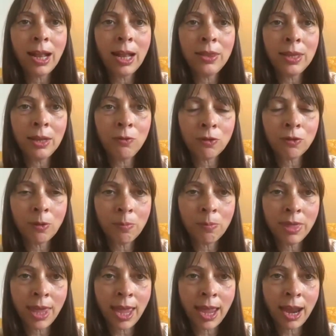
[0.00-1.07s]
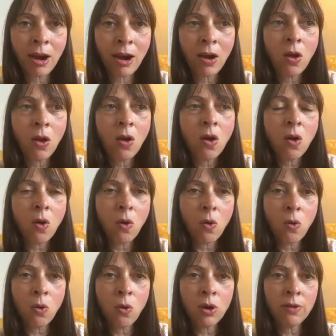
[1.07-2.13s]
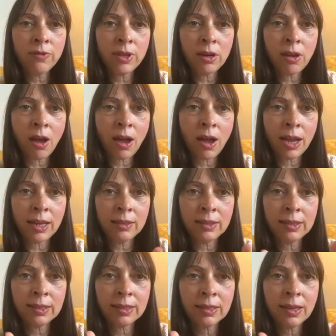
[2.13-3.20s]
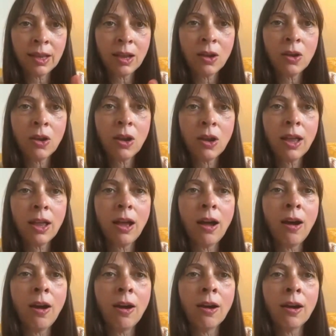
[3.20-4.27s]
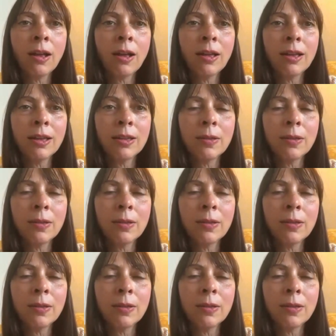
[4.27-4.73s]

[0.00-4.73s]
And then from there, all of the lines are